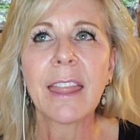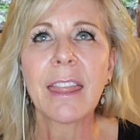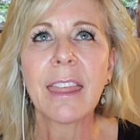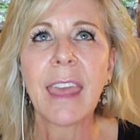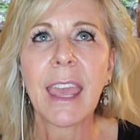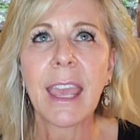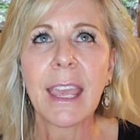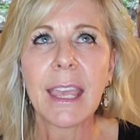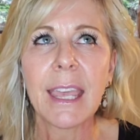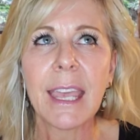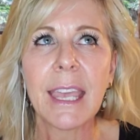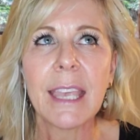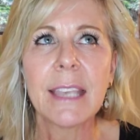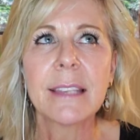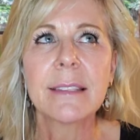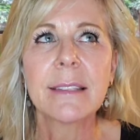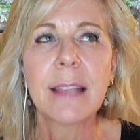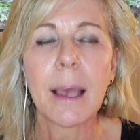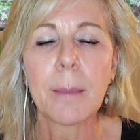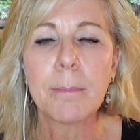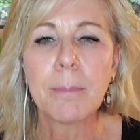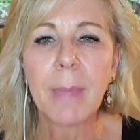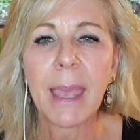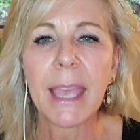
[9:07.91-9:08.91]
thing is
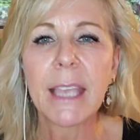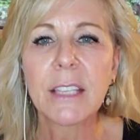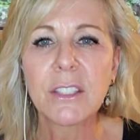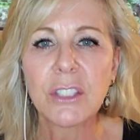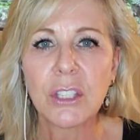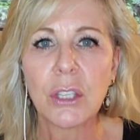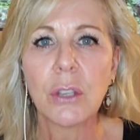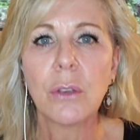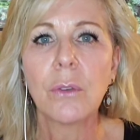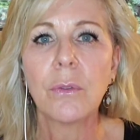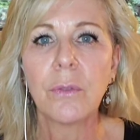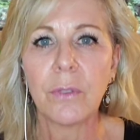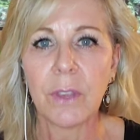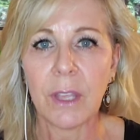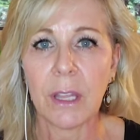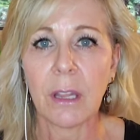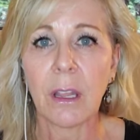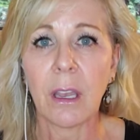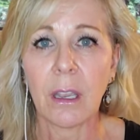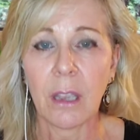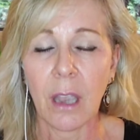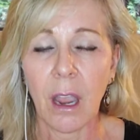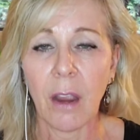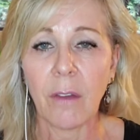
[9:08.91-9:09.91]
that makes you feel
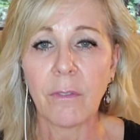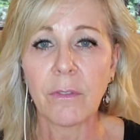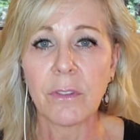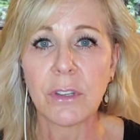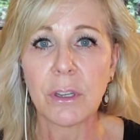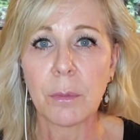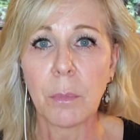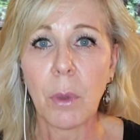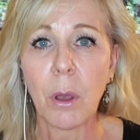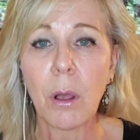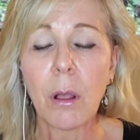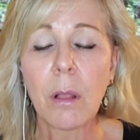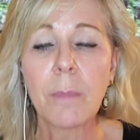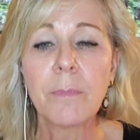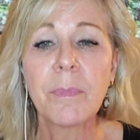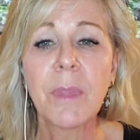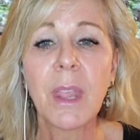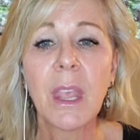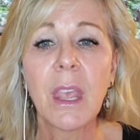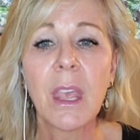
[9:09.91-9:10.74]
uncomfortable